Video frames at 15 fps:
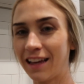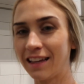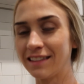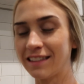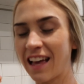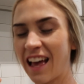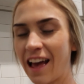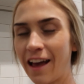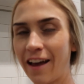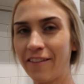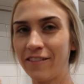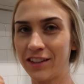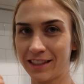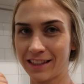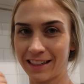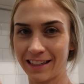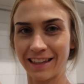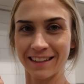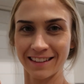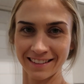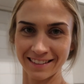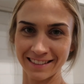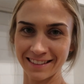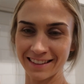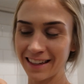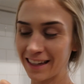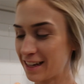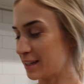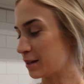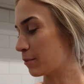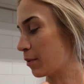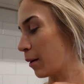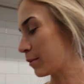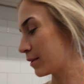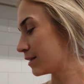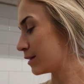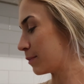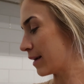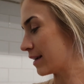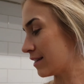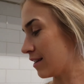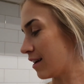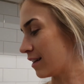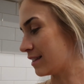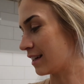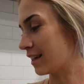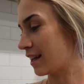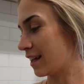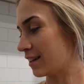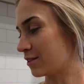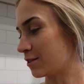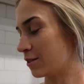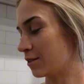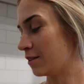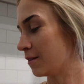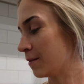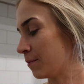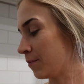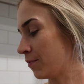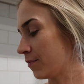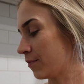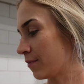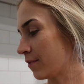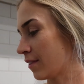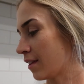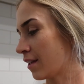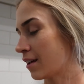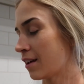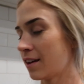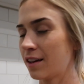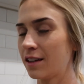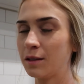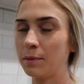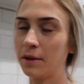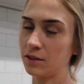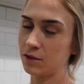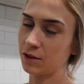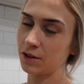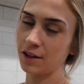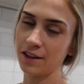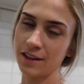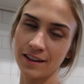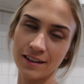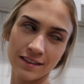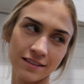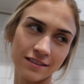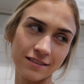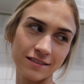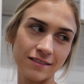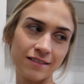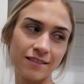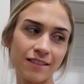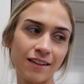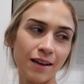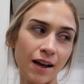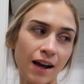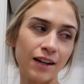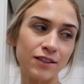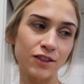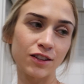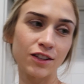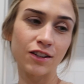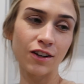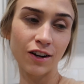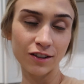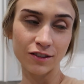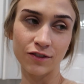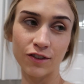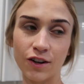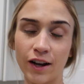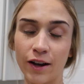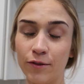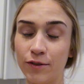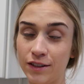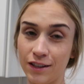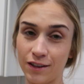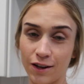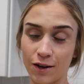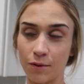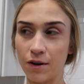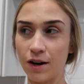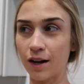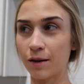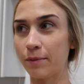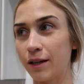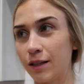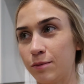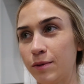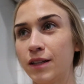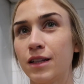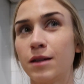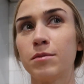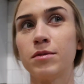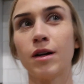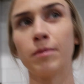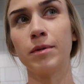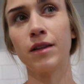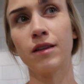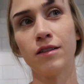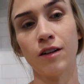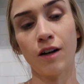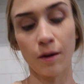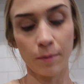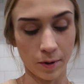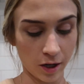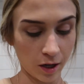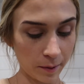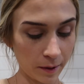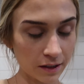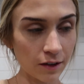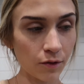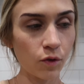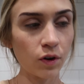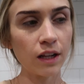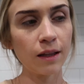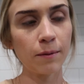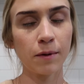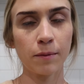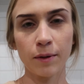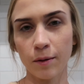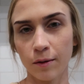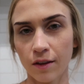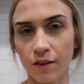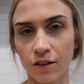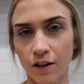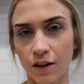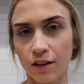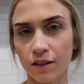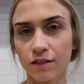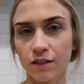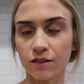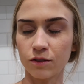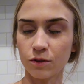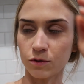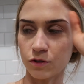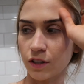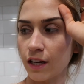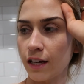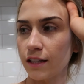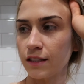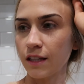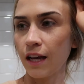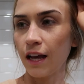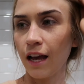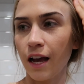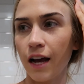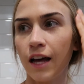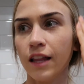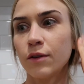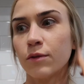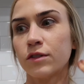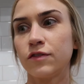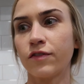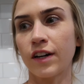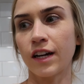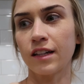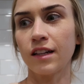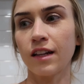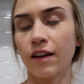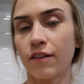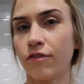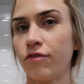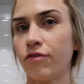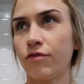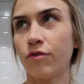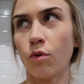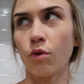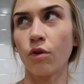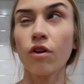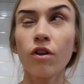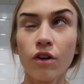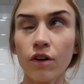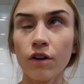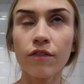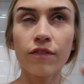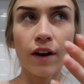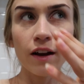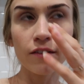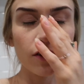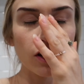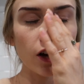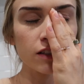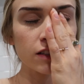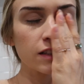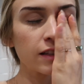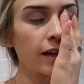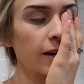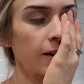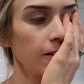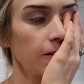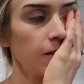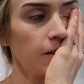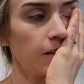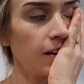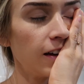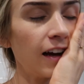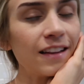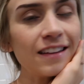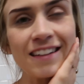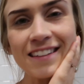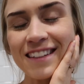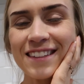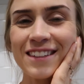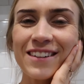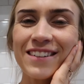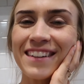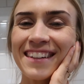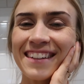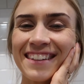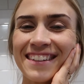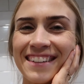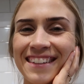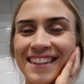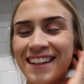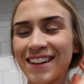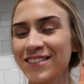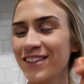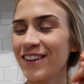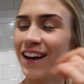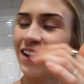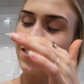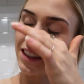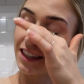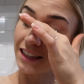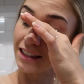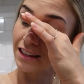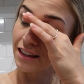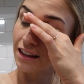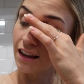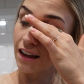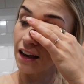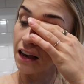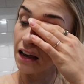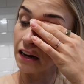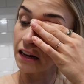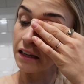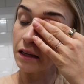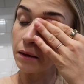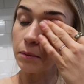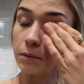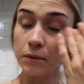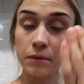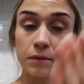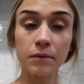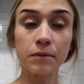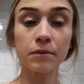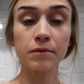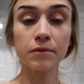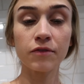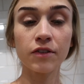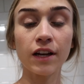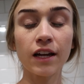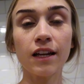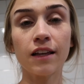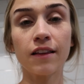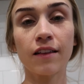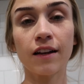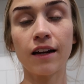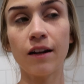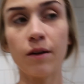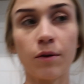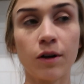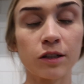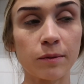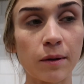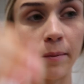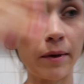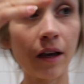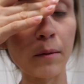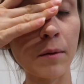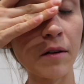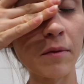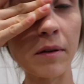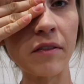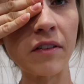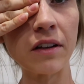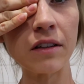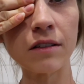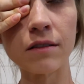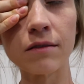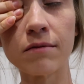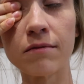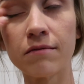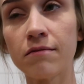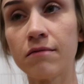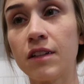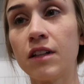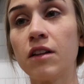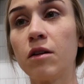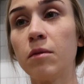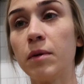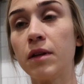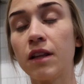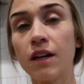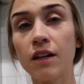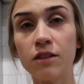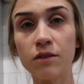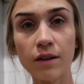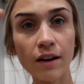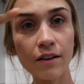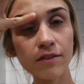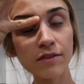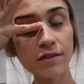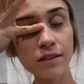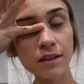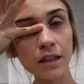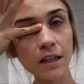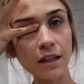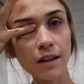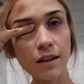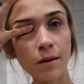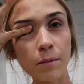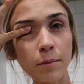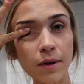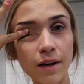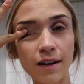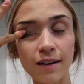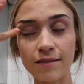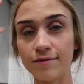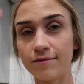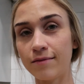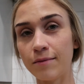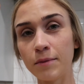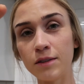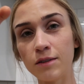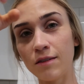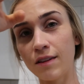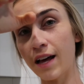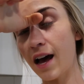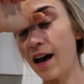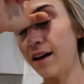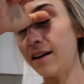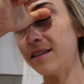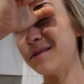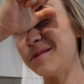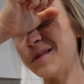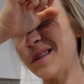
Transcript: is heavenly. It is a pumpkin spice latte candle. It smells so good. I took the dogs for a really long walk because we ended up stopping at the dog park because I wanted them to play with other dogs and socialize. And there was finally like four or five dogs in there. And they did so good. And I'm so happy. And I keep forgetting that I need to wash my makeup off my face. The little bit that I do have. But I'm gonna do that.